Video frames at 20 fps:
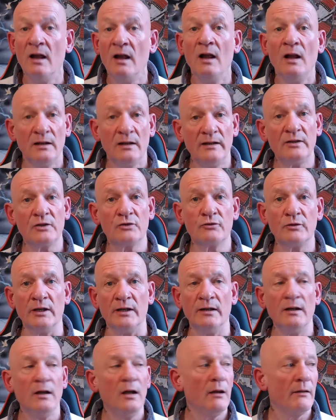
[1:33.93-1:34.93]
Literally,
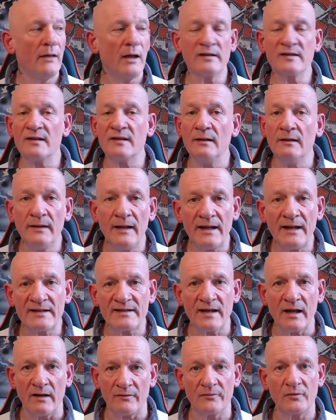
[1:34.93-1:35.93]
that's a
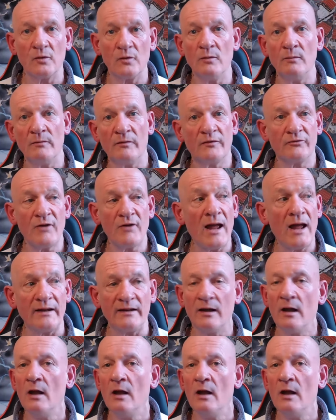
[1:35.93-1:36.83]
letter from Fred,